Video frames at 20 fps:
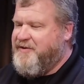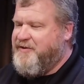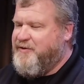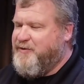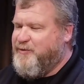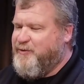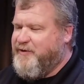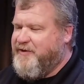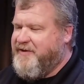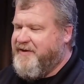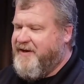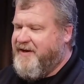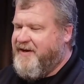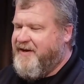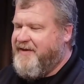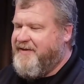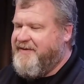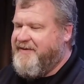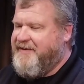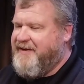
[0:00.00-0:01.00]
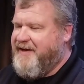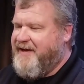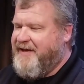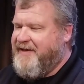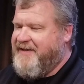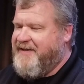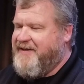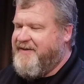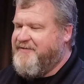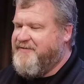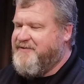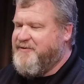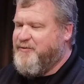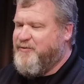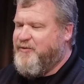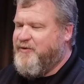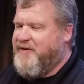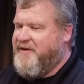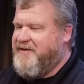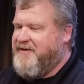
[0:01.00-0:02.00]
you are not naive to
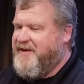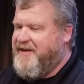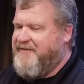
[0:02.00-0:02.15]
what